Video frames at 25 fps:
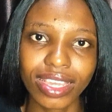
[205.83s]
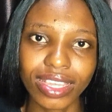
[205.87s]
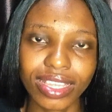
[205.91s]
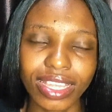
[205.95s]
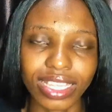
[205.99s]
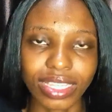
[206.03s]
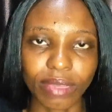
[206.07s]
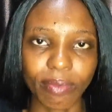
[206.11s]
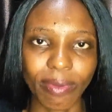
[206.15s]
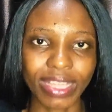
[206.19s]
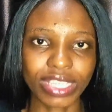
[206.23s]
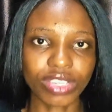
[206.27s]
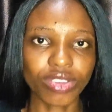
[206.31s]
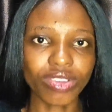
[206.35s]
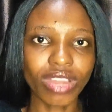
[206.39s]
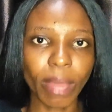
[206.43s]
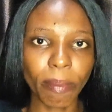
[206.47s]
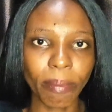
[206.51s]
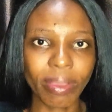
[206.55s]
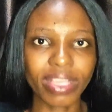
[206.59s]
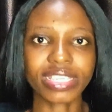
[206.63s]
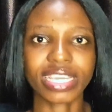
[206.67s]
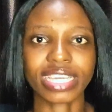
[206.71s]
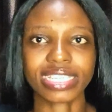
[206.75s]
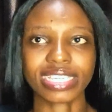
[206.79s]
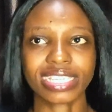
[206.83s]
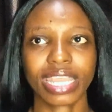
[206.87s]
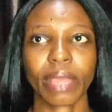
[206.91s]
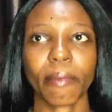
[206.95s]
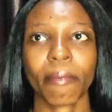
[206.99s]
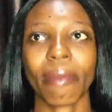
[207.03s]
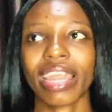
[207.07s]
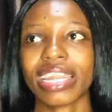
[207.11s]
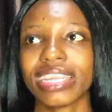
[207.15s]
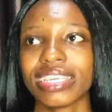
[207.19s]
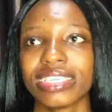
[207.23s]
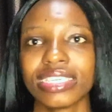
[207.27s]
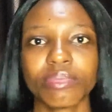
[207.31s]
There's a particular page I started
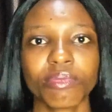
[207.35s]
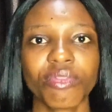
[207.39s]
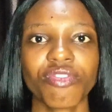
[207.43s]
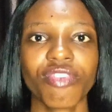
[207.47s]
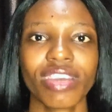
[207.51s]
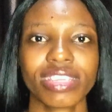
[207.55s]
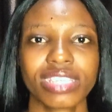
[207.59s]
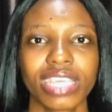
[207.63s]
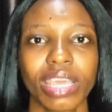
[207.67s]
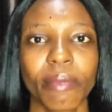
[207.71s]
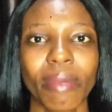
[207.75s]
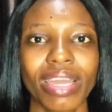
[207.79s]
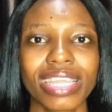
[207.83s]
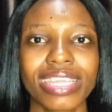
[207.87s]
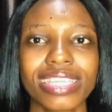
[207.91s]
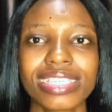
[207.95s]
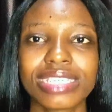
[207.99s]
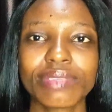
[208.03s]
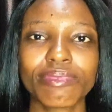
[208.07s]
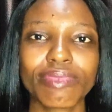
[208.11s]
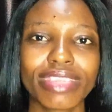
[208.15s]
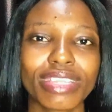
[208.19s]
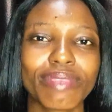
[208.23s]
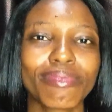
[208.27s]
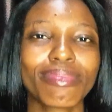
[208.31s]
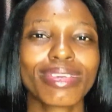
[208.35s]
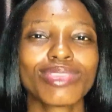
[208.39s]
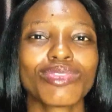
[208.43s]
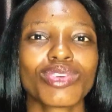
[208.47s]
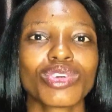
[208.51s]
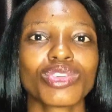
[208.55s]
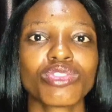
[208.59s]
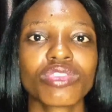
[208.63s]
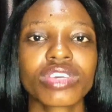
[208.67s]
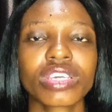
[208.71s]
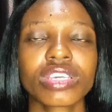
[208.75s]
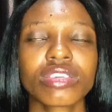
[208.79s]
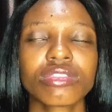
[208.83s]
managing. Before I started managing the page
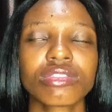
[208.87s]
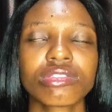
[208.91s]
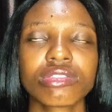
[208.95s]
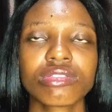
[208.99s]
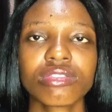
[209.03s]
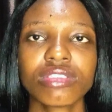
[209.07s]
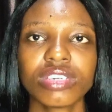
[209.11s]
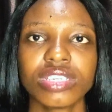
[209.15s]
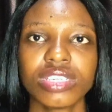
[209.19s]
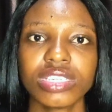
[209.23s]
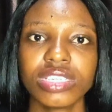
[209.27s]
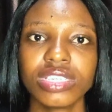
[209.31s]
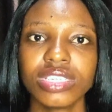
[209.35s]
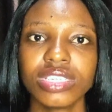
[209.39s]
was looking so